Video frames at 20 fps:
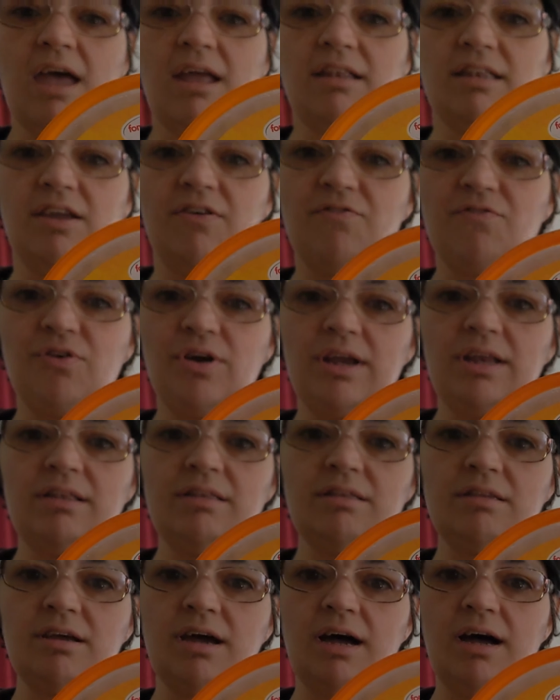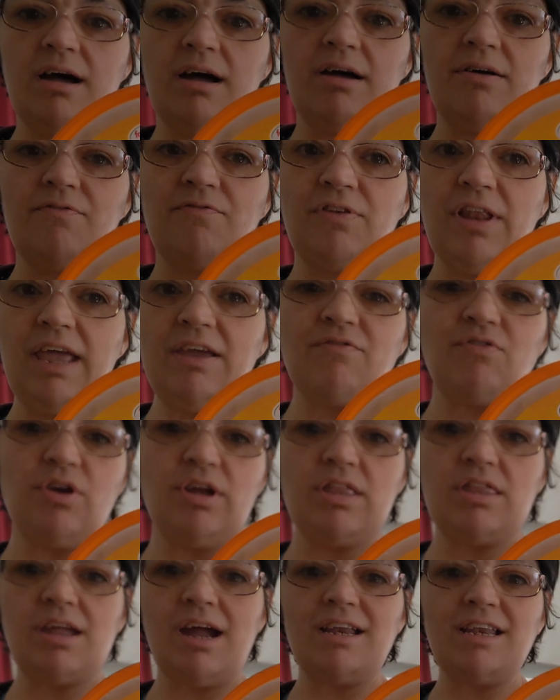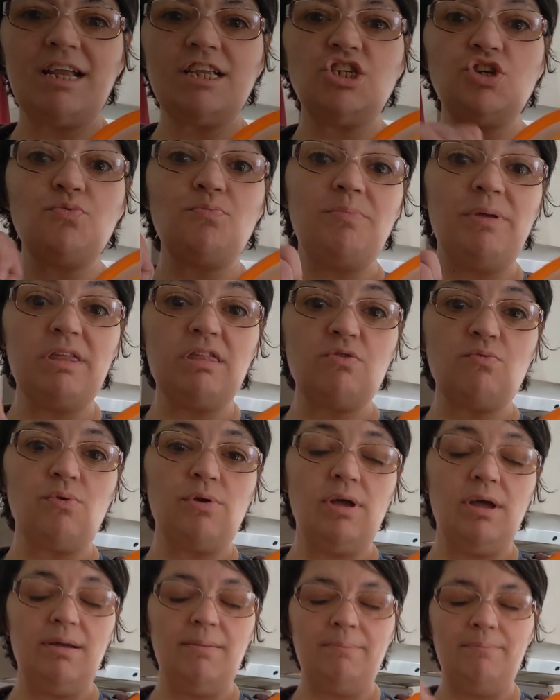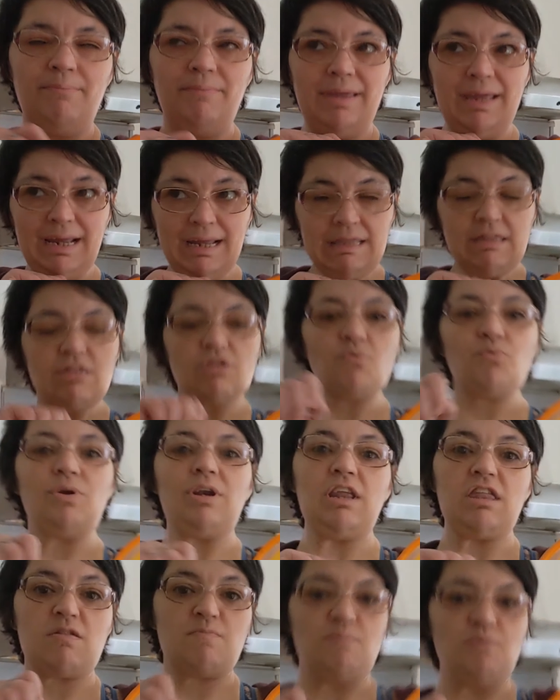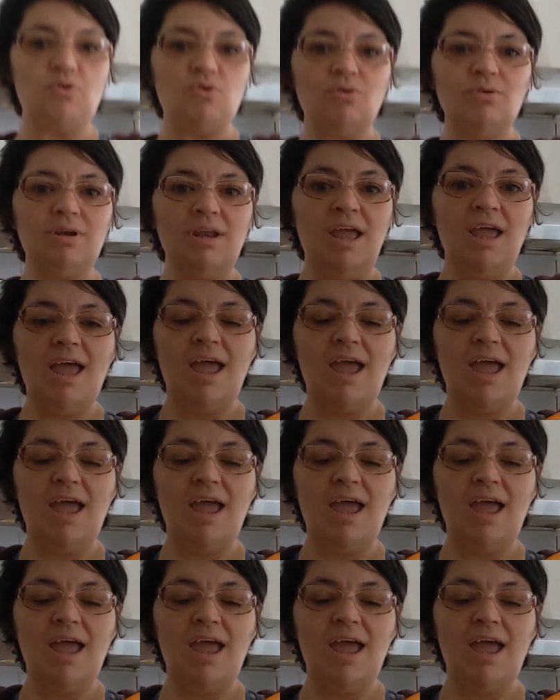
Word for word: different uh, flavor inside that you mix with, uh, mix with a spoon